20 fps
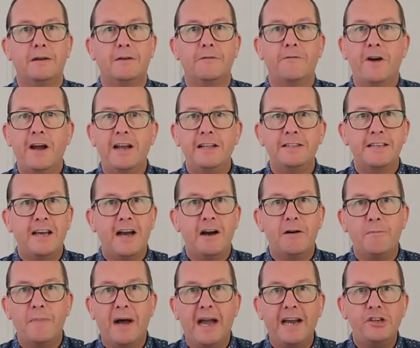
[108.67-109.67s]
Friends,
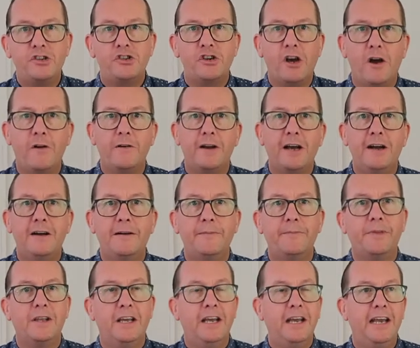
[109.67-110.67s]
our mate
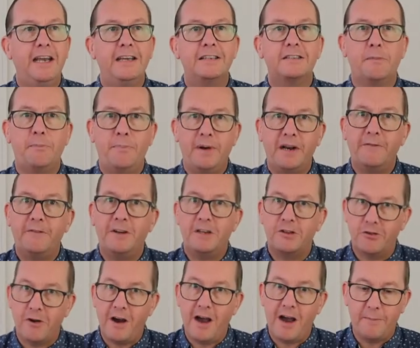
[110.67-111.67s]
Jonah, he is a bit of a
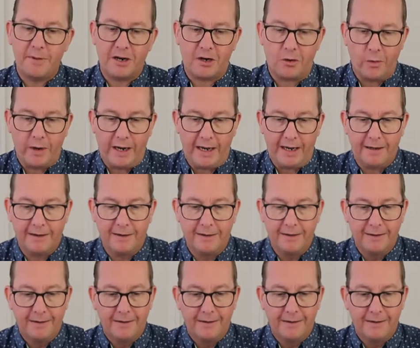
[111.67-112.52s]
drama queen.